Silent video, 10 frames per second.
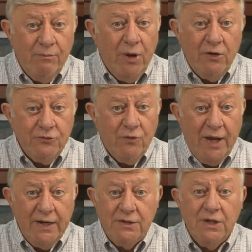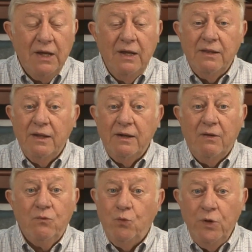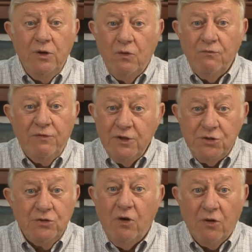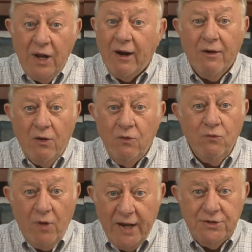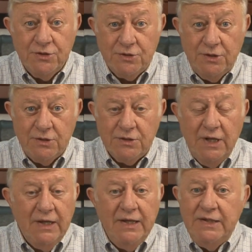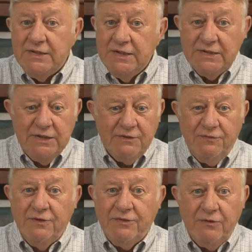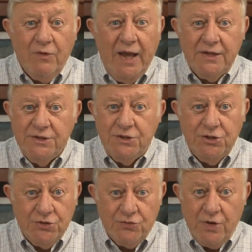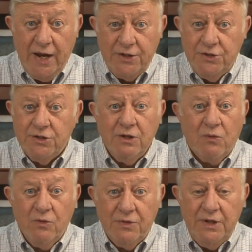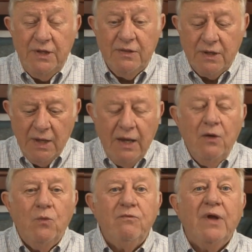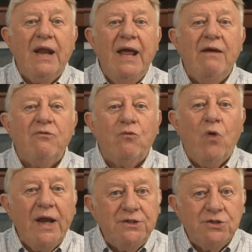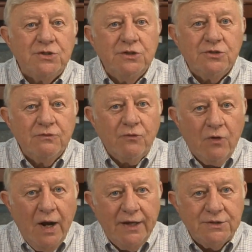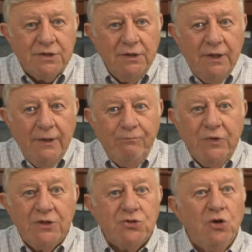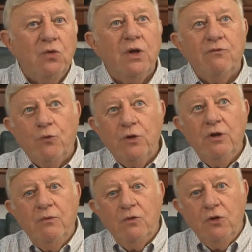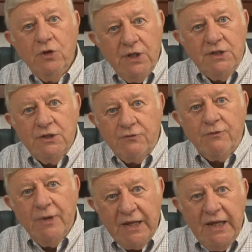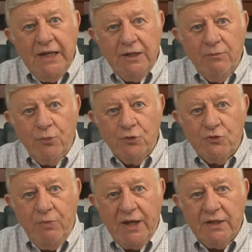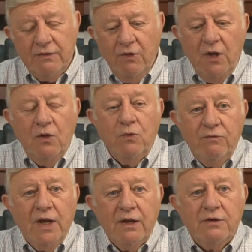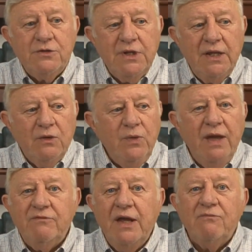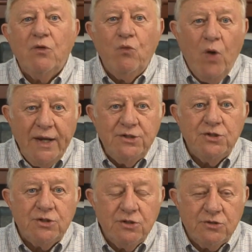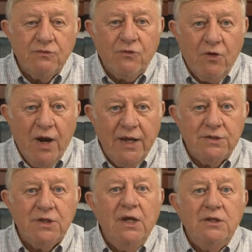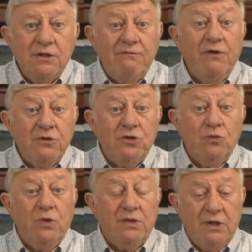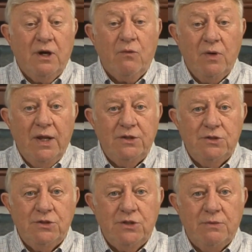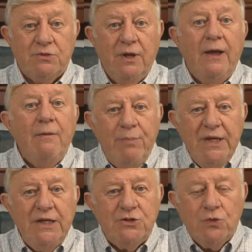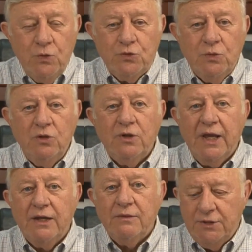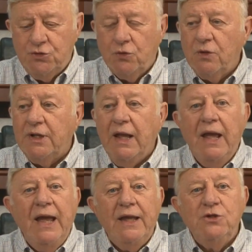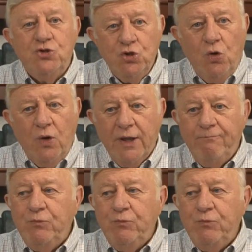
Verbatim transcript: Paul's writings that we don't function on our own righteousness. He says it's filthy rags, it's just trash, it's not worth anything. We've got to have the righteousness of Christ. And so, if we're going to look at this from a kingdom perspective, we've got to understand that we have to have the righteousness of Christ to function with in our relationships. Peace, which we'll look at shortly, and joy.